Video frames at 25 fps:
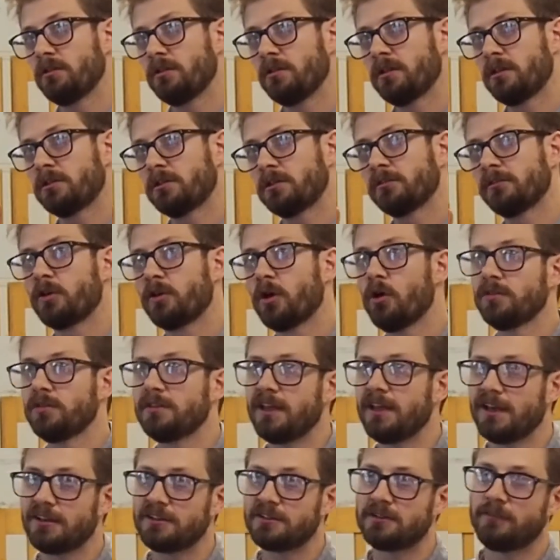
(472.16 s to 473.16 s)
sort of
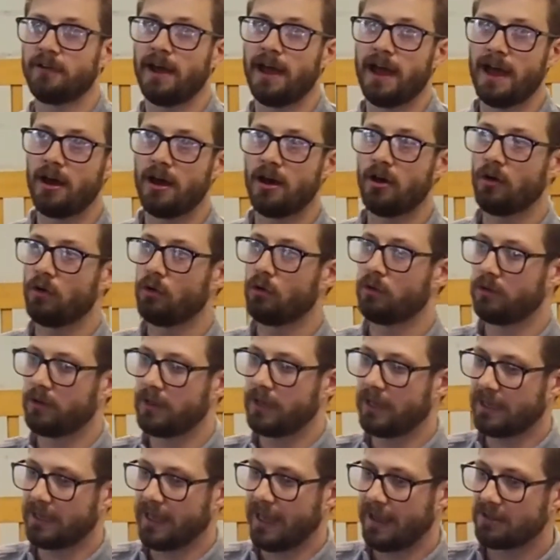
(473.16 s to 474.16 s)
context of how
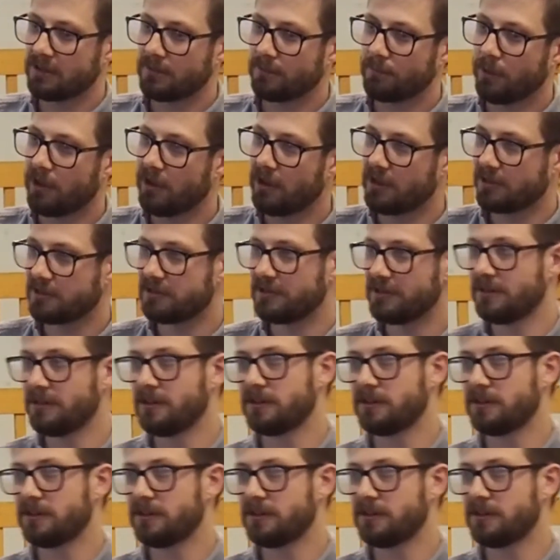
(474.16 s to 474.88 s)
it came to pass that